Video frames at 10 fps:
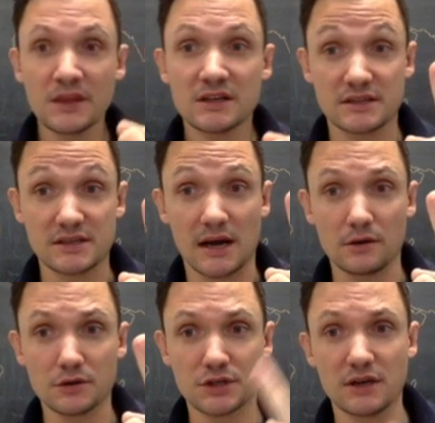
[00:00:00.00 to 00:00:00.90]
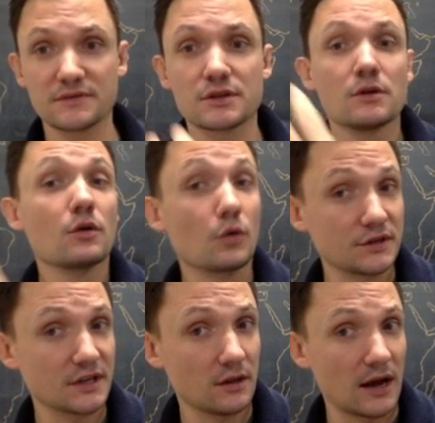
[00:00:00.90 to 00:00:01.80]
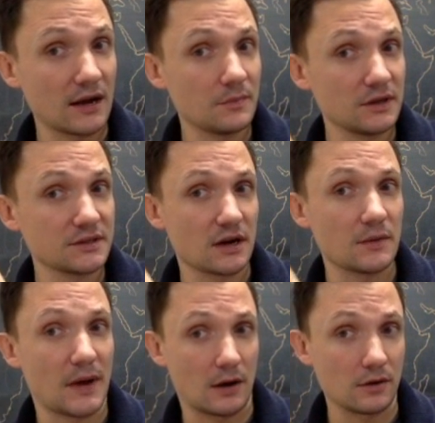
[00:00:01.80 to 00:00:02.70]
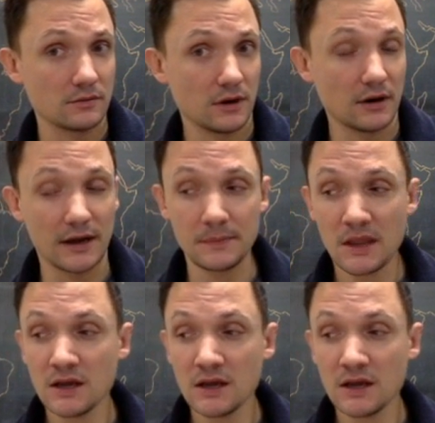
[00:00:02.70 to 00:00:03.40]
societal shifts, or a decline in military power, all right?